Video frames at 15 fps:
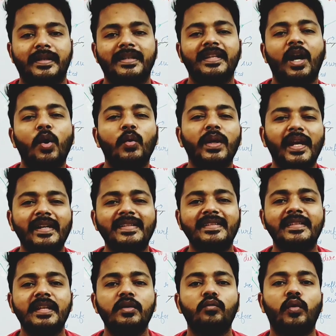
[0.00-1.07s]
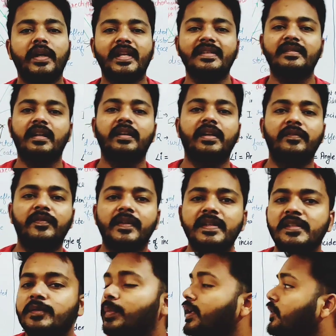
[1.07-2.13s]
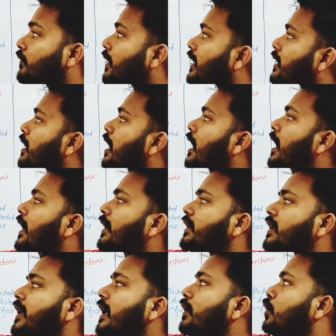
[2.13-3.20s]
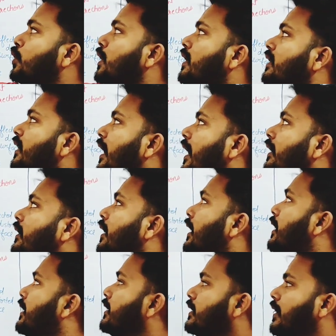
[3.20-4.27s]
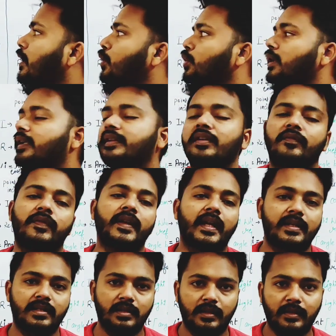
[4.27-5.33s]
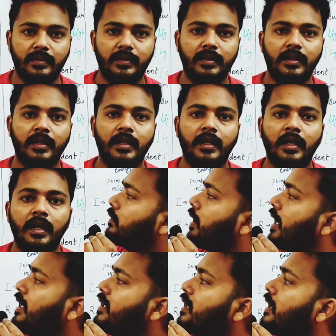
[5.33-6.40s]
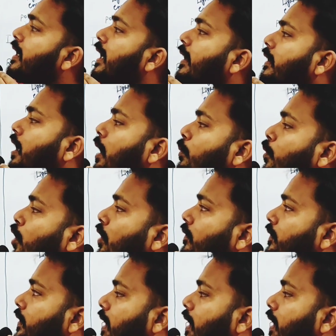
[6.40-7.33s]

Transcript: now let's see what is the difference between regular and irregular reflection. In the diagram of